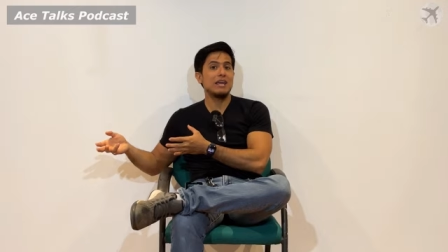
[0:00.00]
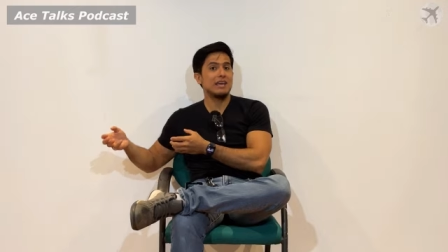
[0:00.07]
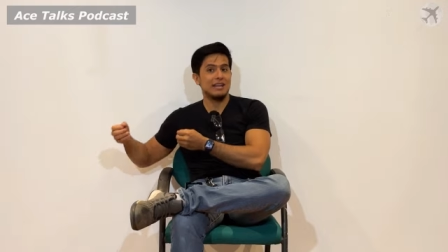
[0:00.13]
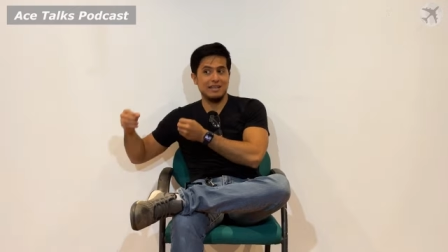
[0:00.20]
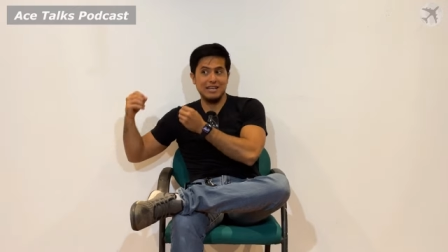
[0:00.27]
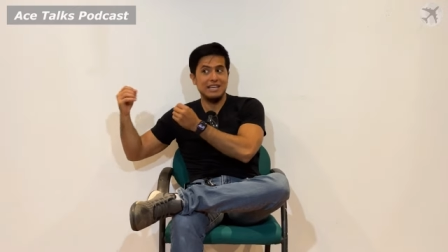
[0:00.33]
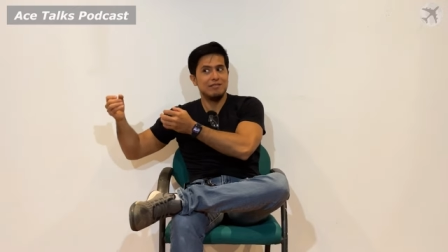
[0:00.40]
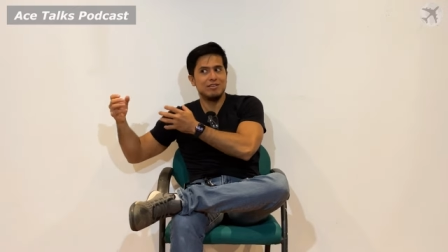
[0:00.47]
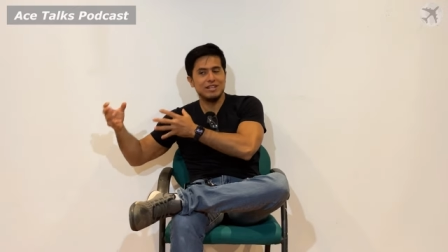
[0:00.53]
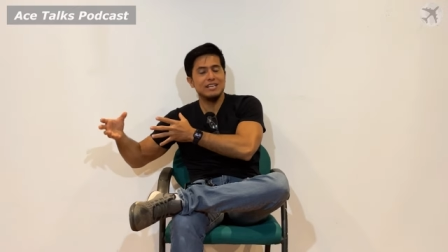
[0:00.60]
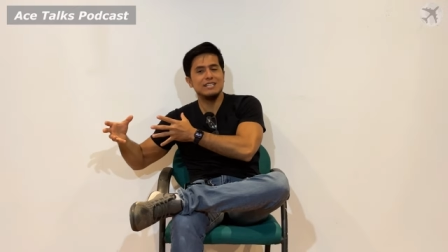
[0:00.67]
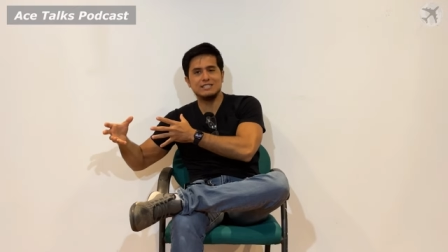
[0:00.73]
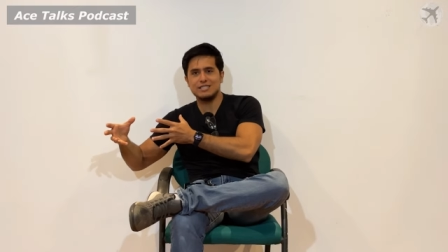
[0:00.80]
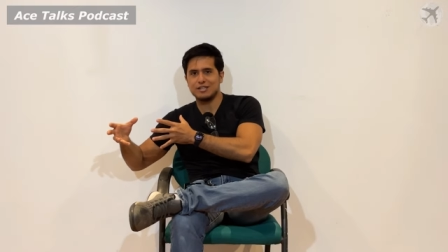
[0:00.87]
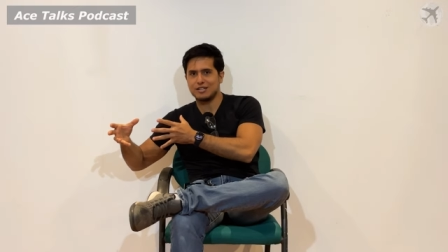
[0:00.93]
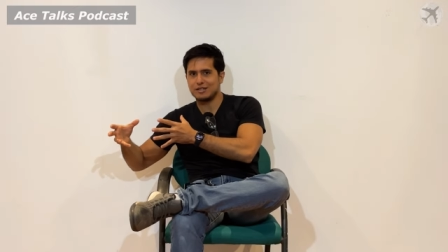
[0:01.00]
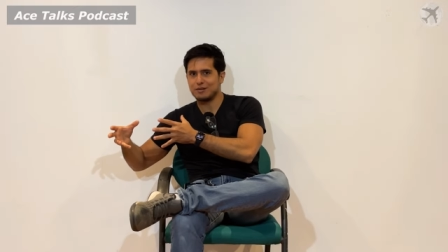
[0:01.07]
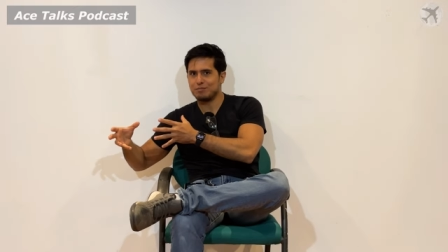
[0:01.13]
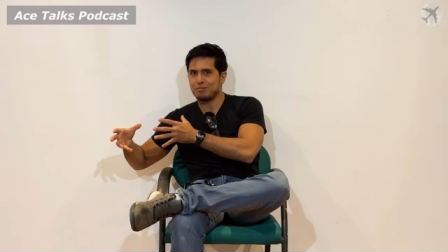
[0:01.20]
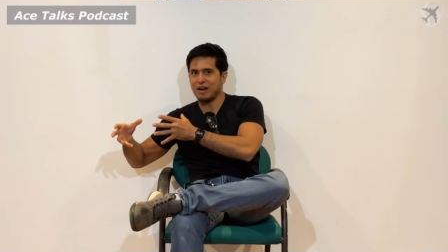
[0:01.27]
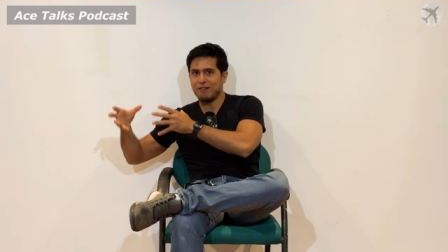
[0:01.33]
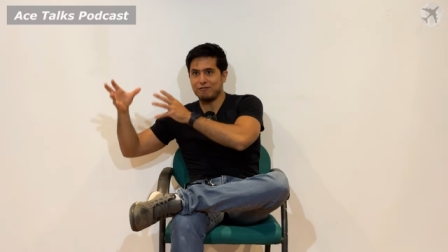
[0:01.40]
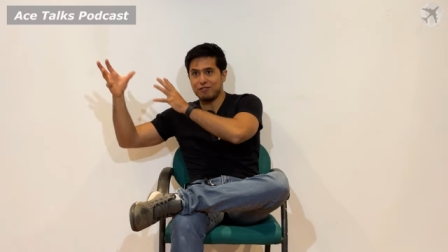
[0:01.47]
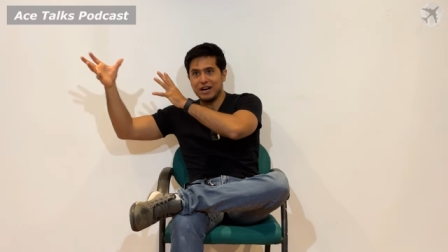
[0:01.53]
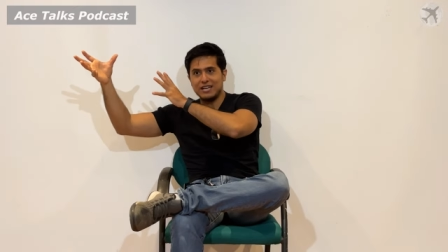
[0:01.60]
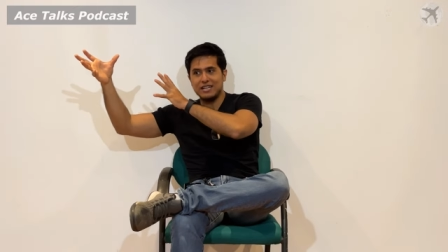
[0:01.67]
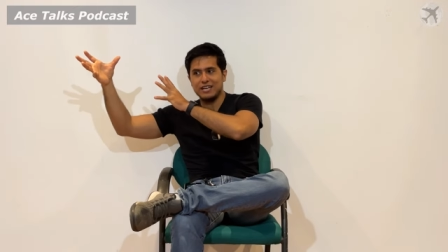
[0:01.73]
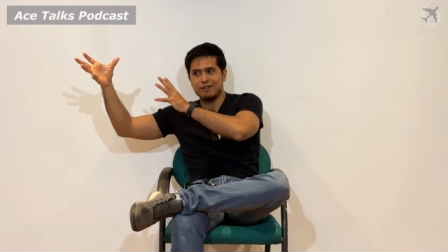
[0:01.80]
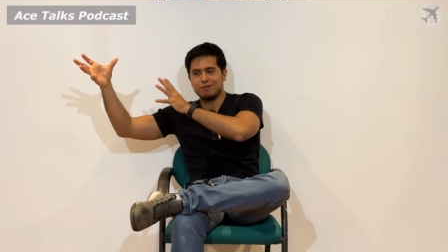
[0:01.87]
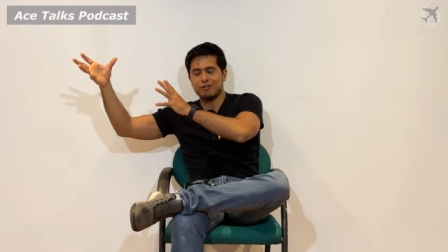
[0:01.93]
it even easier by
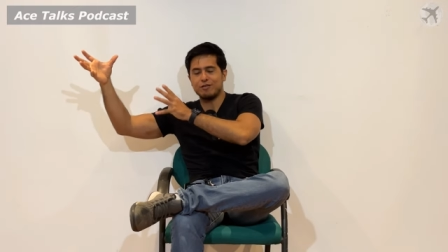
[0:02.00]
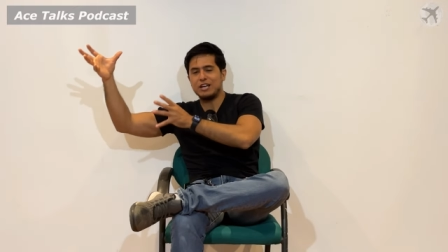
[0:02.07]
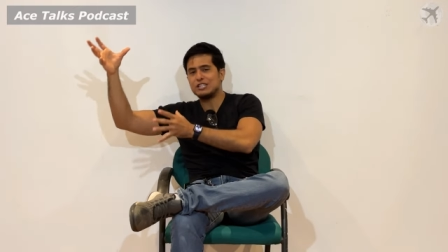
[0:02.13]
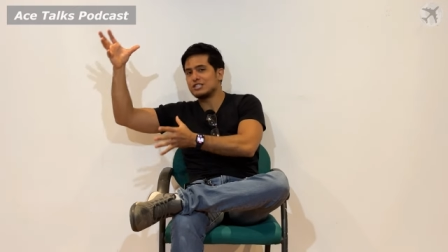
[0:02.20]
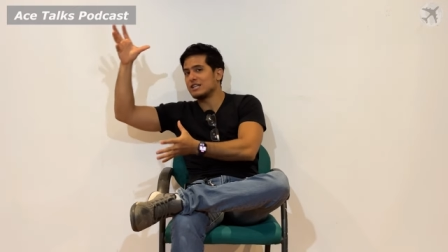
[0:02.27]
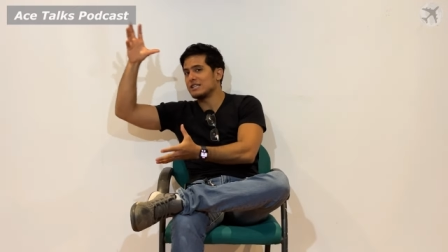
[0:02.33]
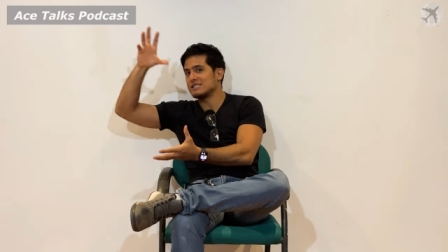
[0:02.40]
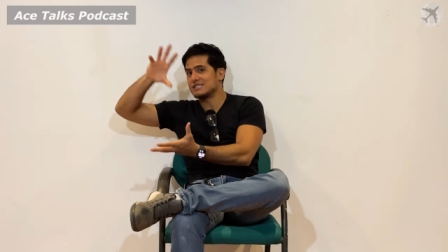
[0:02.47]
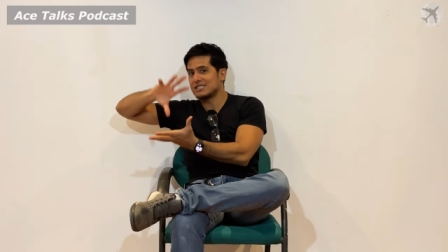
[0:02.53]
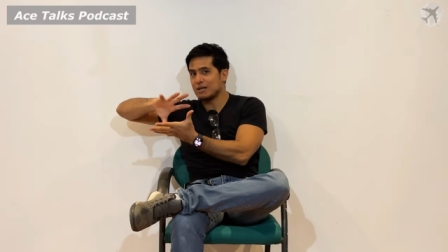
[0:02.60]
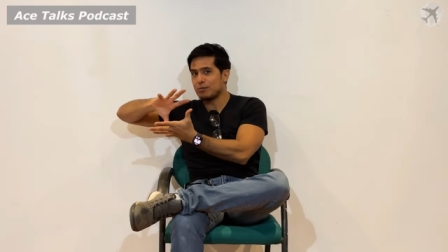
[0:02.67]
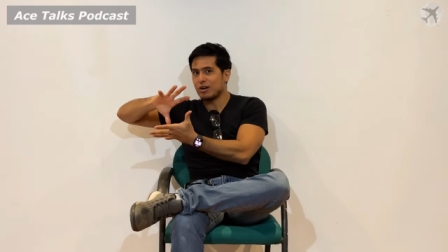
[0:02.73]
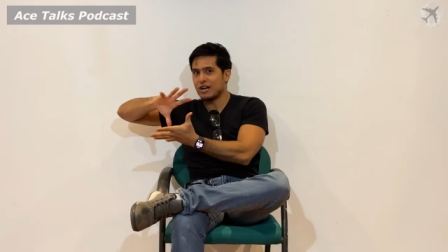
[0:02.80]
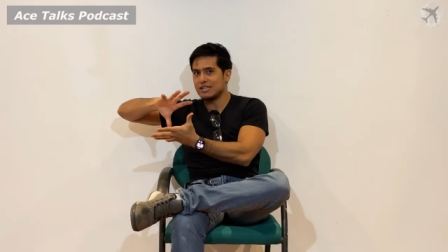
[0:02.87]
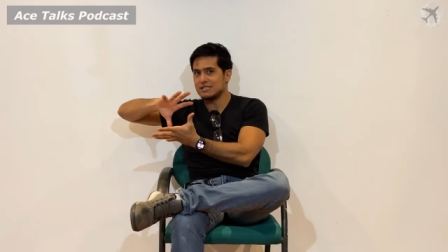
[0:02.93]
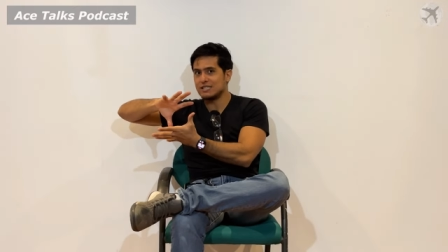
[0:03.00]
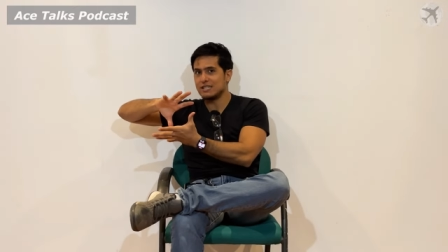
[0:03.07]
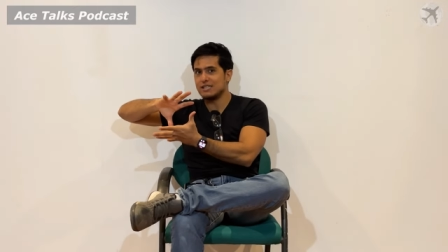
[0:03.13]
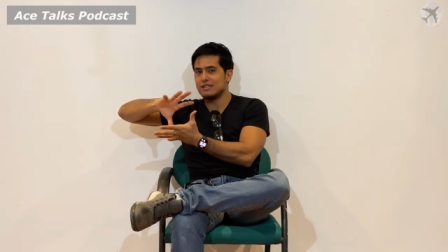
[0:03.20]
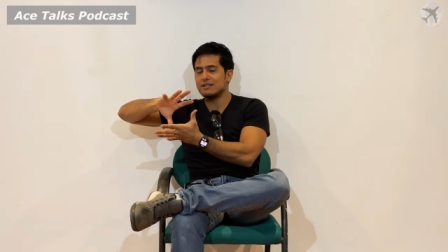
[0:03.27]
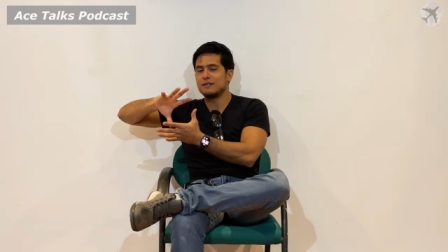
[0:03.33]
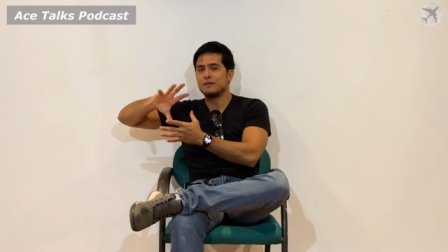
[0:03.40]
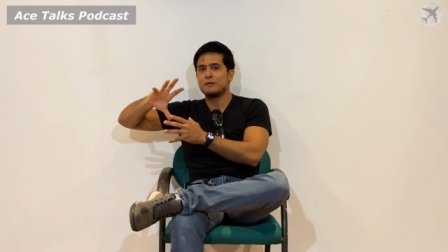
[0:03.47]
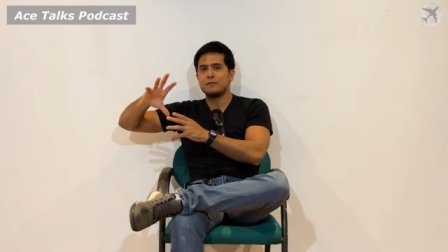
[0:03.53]
finding information and summarizing it,